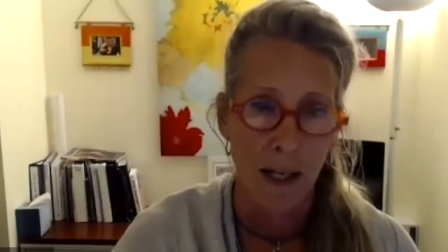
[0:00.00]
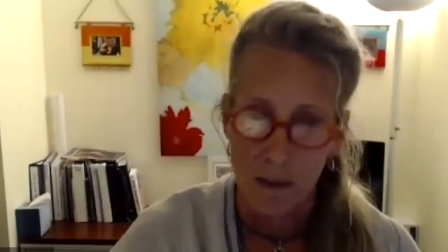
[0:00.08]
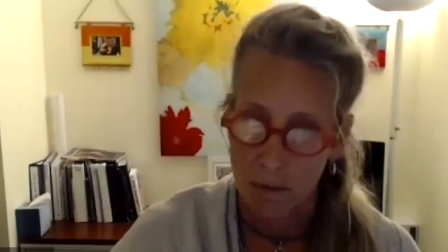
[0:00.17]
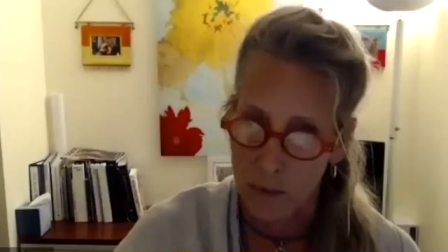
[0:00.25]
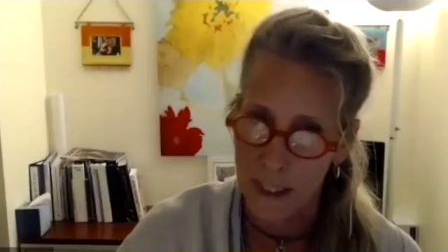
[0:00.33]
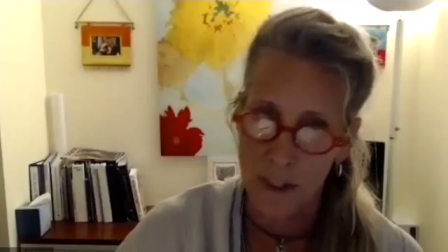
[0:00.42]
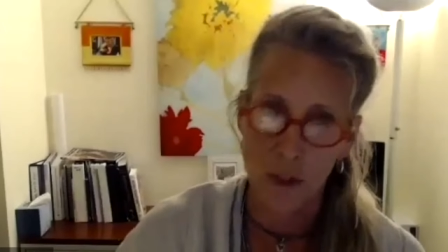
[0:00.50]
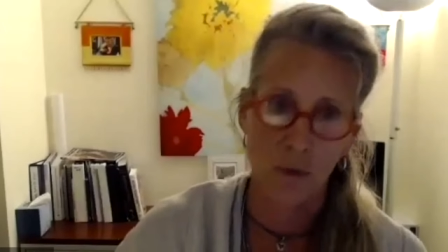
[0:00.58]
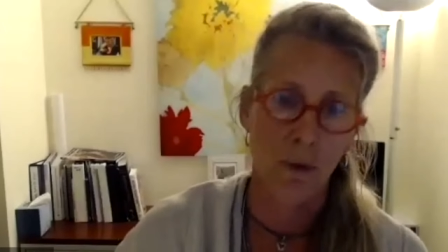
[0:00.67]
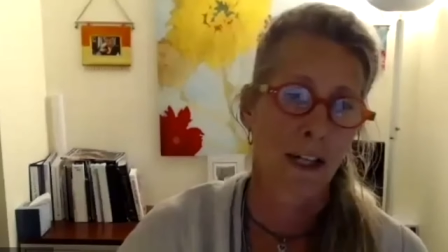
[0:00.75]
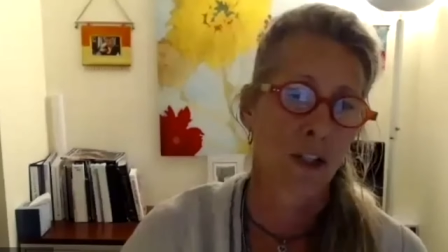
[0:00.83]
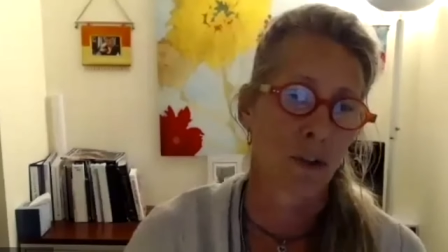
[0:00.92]

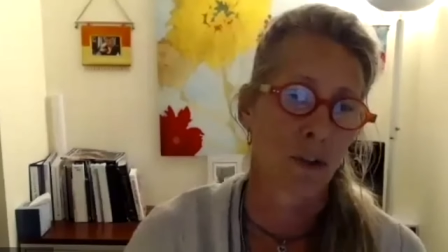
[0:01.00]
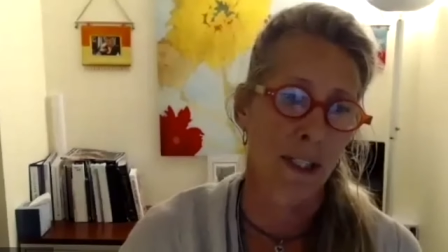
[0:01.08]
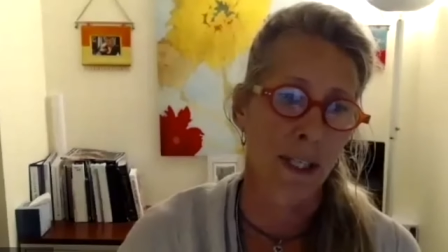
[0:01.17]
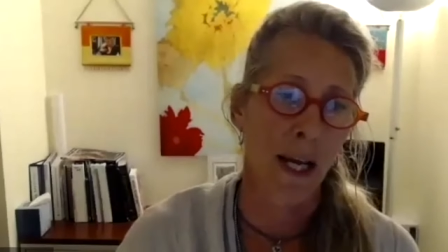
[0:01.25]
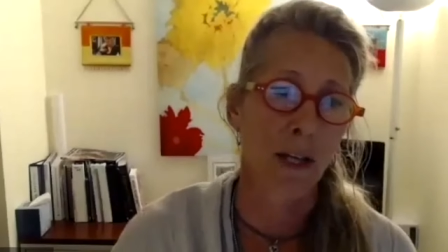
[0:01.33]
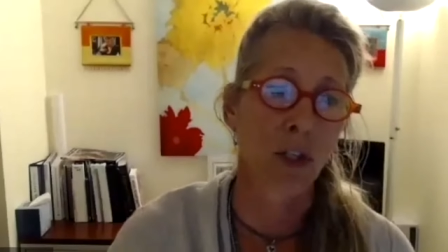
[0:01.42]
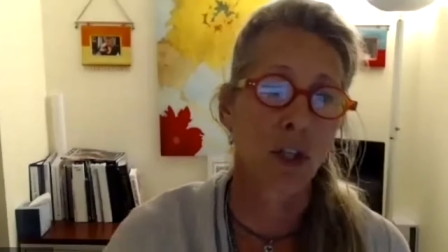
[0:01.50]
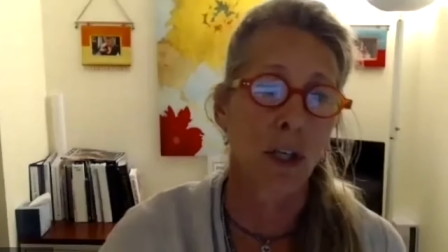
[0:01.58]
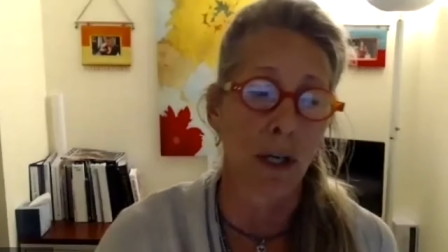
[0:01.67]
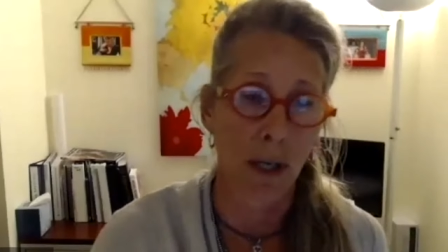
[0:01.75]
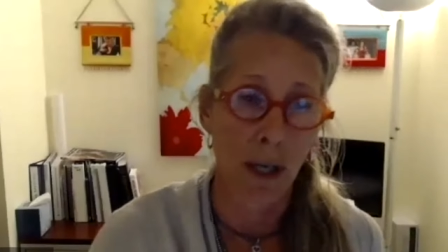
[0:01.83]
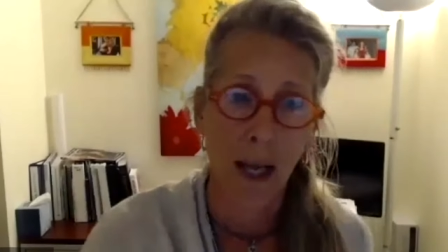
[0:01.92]
redirect your
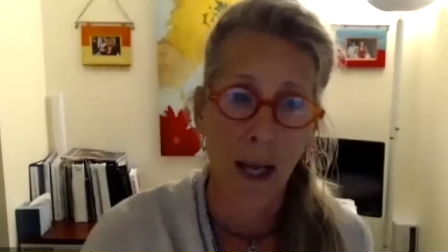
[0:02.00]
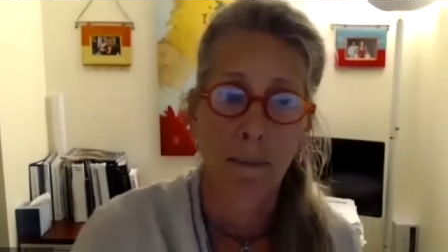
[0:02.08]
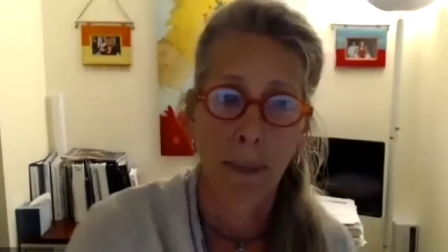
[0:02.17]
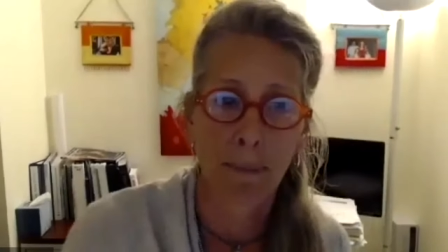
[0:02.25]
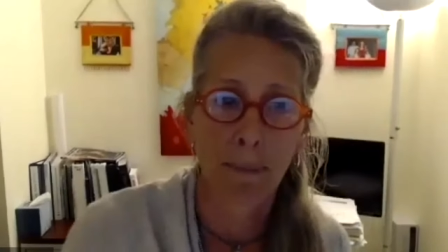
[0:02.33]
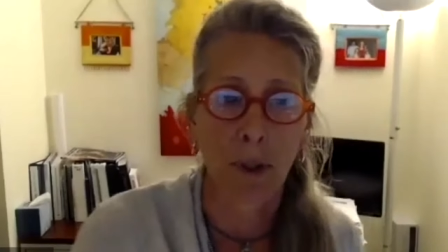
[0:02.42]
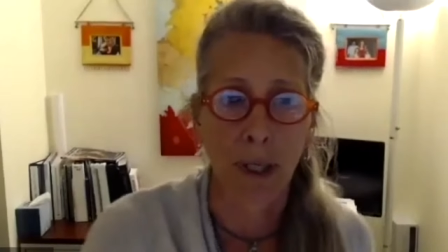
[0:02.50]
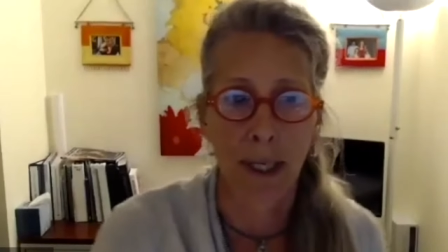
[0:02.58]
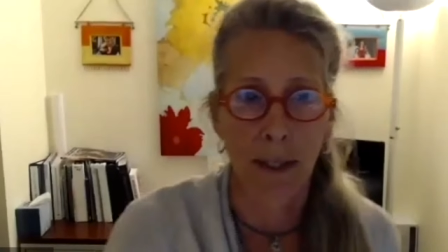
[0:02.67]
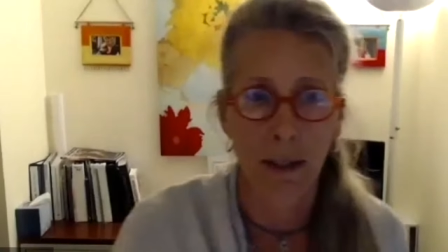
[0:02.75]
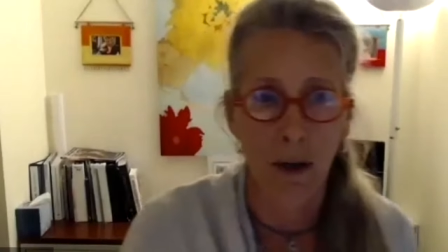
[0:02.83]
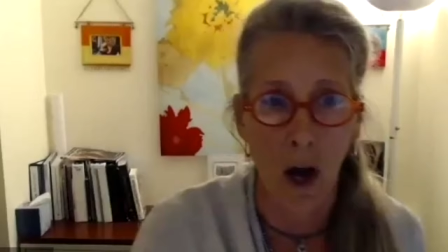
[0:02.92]
attention, people
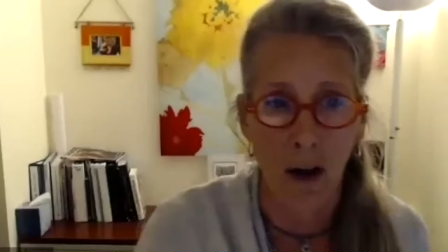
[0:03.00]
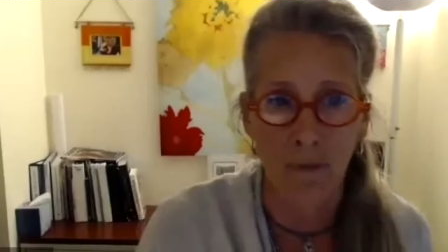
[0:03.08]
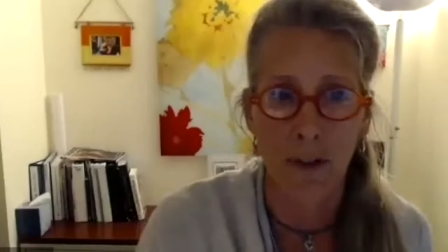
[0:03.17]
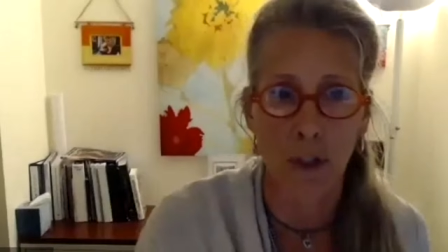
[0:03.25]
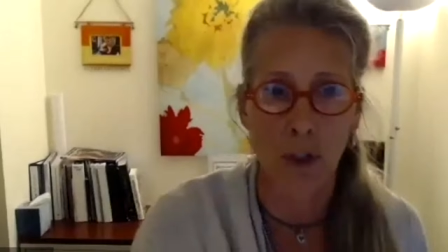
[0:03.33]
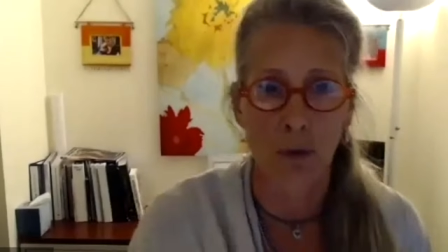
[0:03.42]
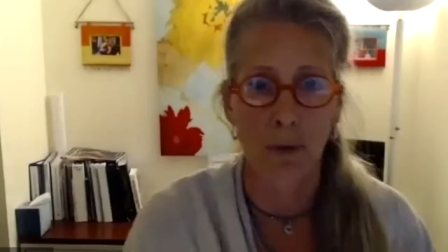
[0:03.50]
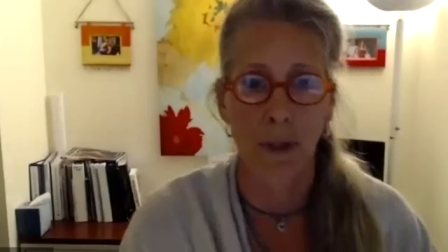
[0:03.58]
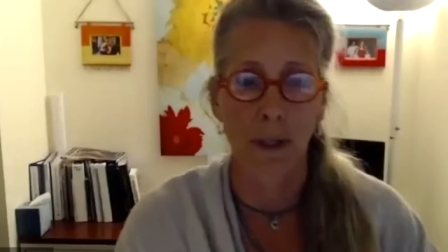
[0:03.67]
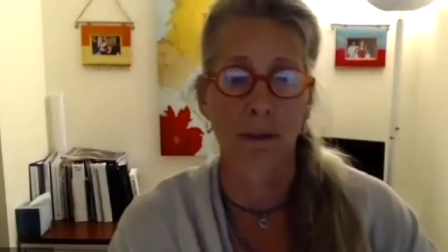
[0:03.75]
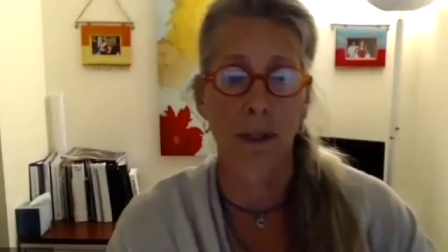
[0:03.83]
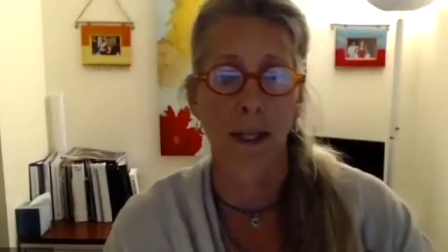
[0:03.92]
can often do
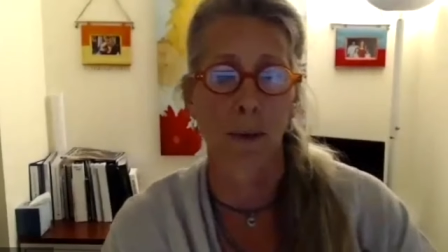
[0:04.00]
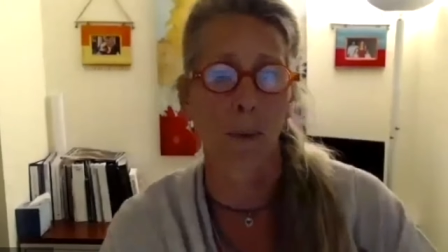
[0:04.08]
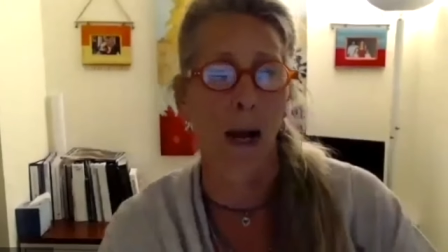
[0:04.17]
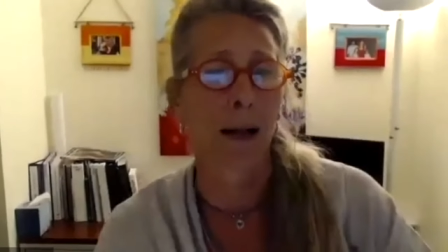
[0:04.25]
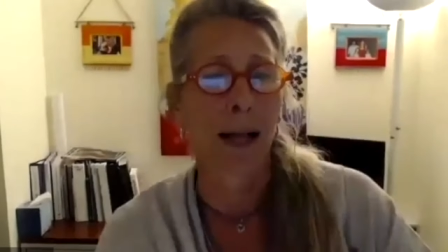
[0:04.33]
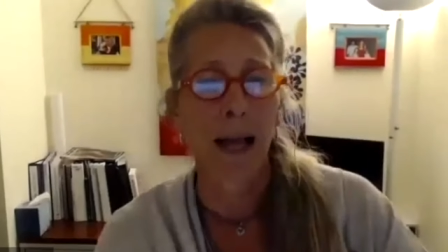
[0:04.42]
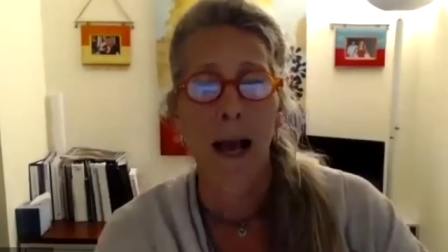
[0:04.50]
really, really well.